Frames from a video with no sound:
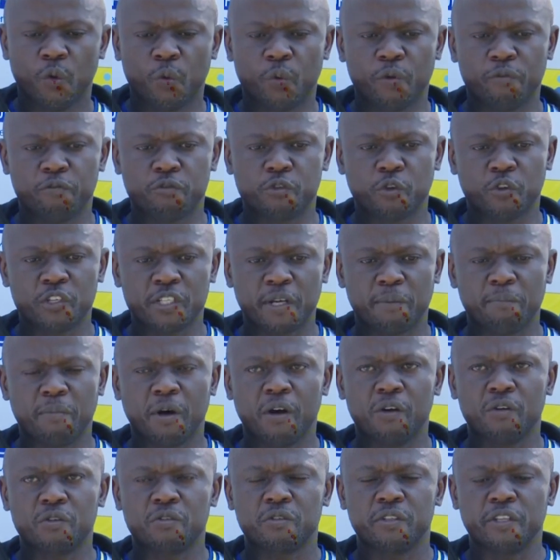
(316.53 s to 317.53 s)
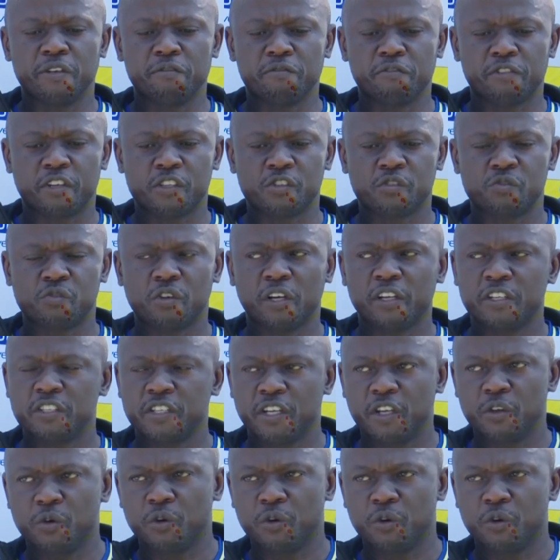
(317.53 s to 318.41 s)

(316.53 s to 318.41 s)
We've talked about the infrastructure.